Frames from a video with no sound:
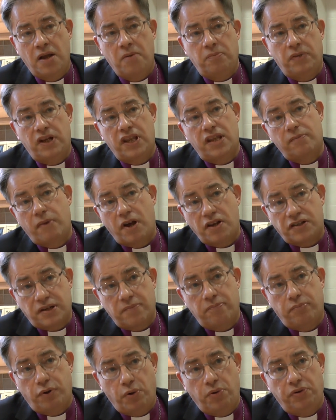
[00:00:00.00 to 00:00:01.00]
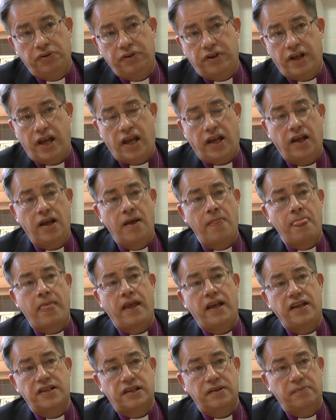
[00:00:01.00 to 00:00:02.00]
But the most important thing
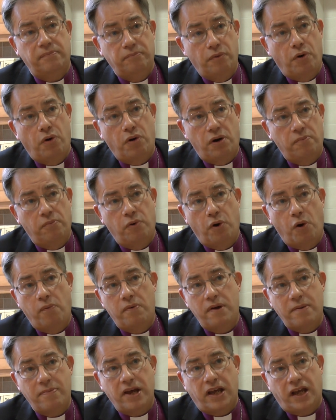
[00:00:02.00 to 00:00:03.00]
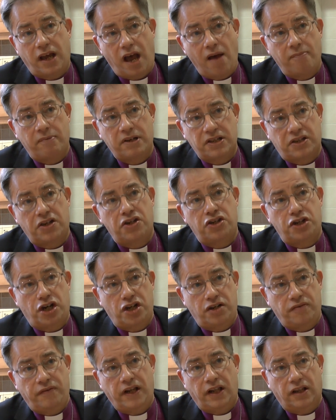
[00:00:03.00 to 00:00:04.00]
is that more and more we become, as the
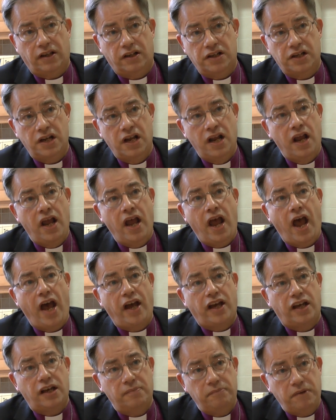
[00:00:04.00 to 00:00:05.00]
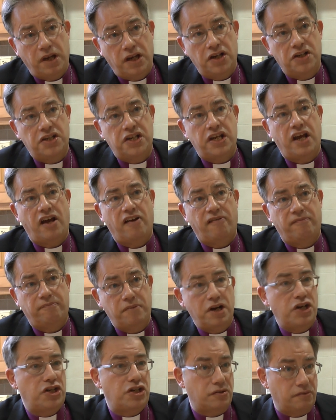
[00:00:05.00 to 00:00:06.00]
Church of England, a community of
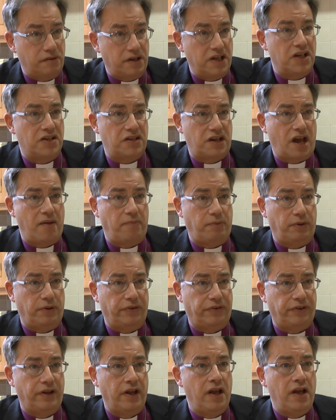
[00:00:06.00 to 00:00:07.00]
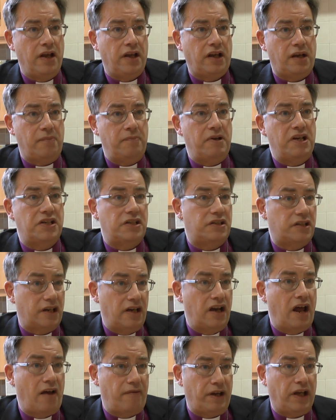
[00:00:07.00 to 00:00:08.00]
missionary disciples committed to
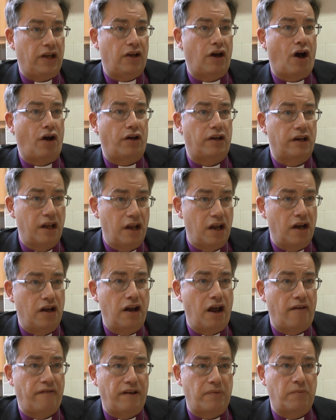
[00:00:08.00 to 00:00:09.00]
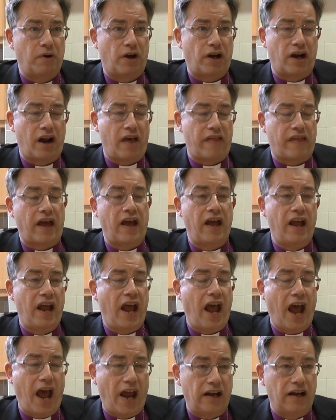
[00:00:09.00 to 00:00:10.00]
loving God, loving one another,
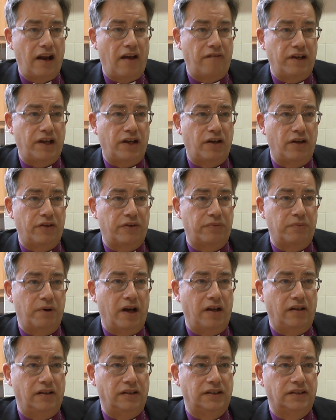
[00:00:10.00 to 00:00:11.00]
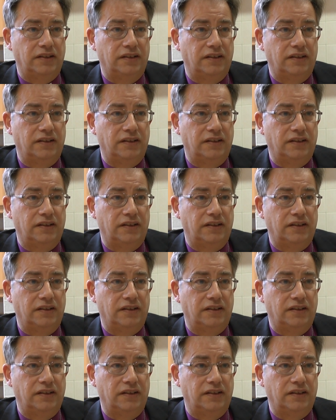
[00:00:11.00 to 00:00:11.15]
and loving God's world.